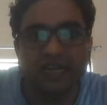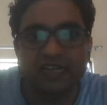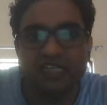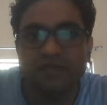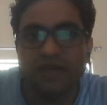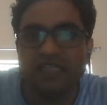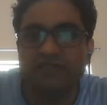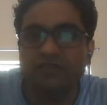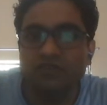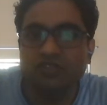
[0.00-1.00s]
characterized by
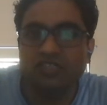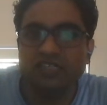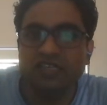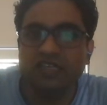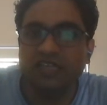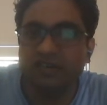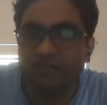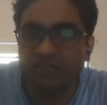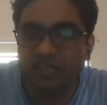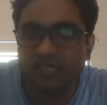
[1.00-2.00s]
the velocity
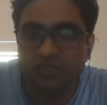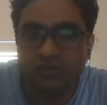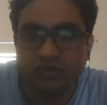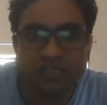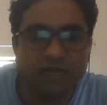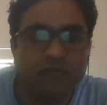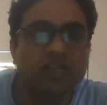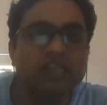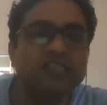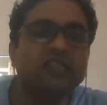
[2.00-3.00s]
recovery ratio and
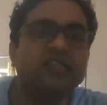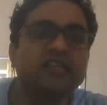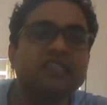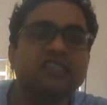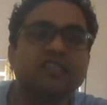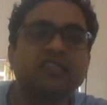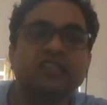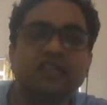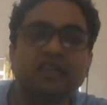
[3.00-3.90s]
turbulent intensity